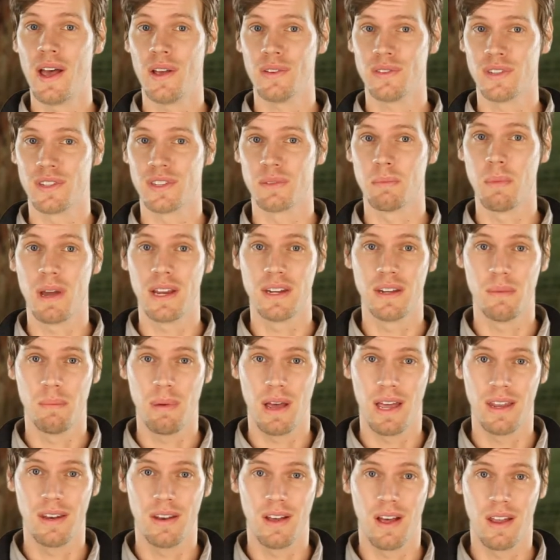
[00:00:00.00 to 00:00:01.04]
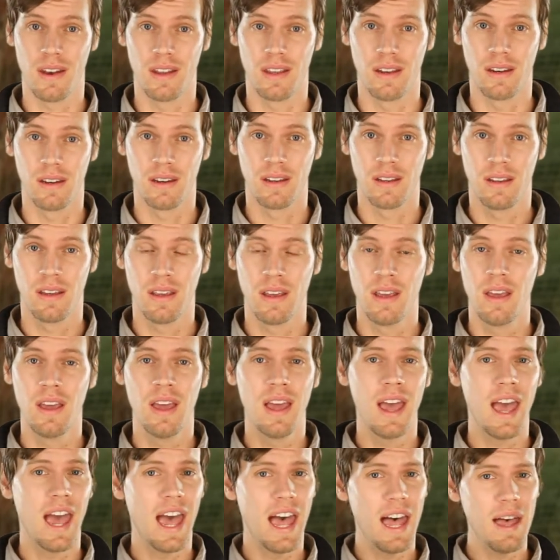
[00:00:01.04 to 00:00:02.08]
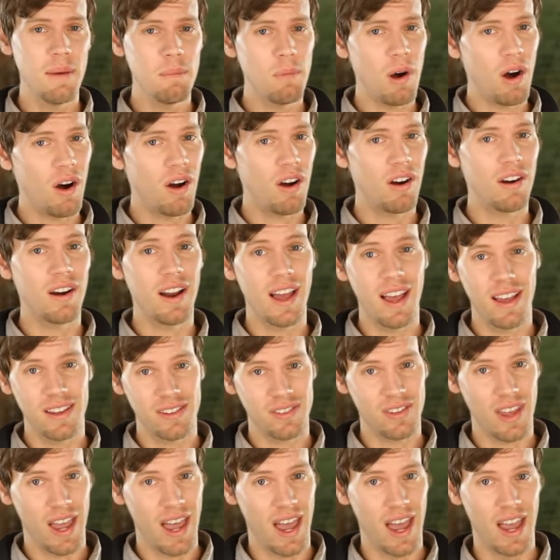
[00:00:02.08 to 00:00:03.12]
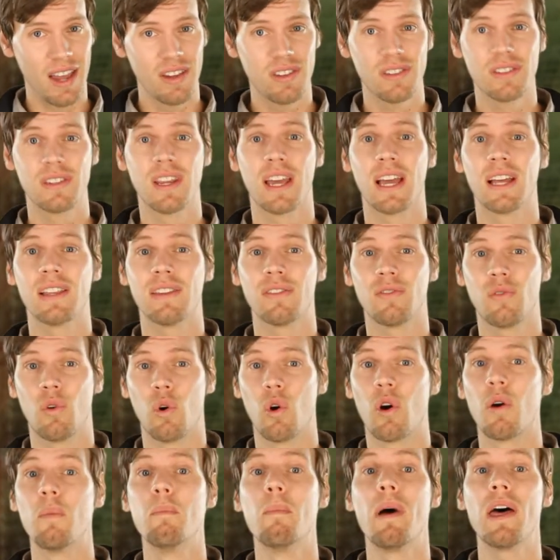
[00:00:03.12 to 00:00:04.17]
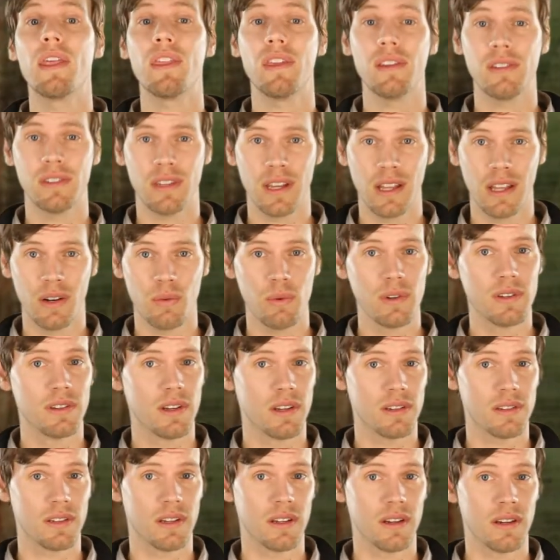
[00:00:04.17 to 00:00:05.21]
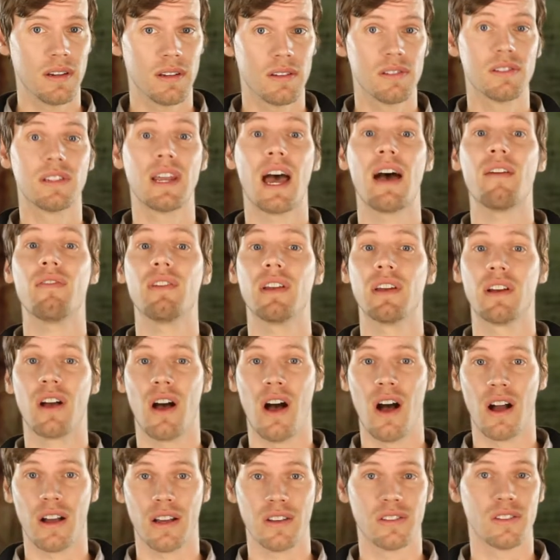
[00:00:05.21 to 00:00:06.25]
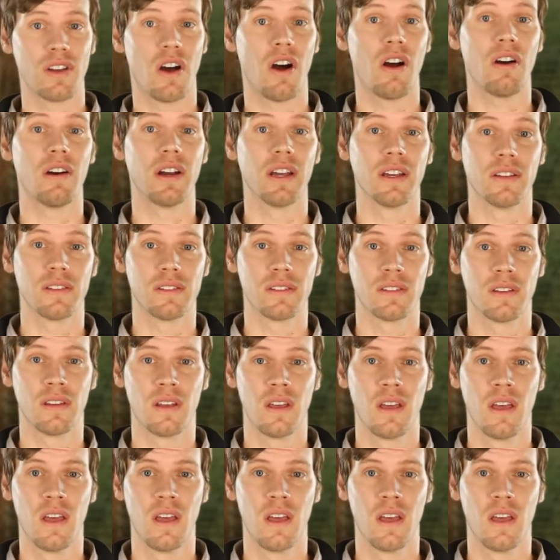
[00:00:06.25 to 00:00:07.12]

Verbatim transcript: else's may depend on it. MRSA stands for methicillin resistant Staphylococcus aureus,